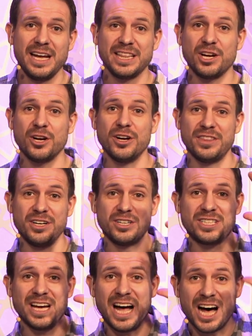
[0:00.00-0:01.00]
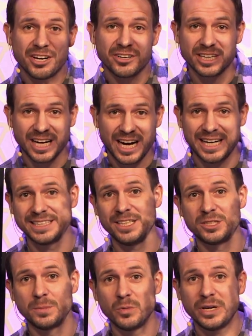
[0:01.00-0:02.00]
They're to honor God. They're
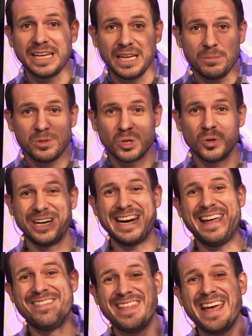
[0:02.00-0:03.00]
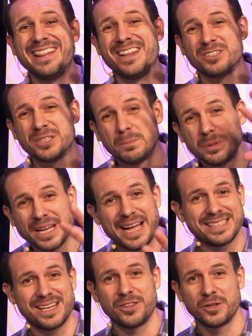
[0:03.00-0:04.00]
to bring him glory. And then they're to
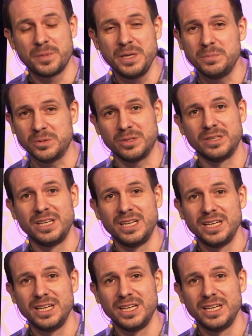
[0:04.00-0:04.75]
bless other people.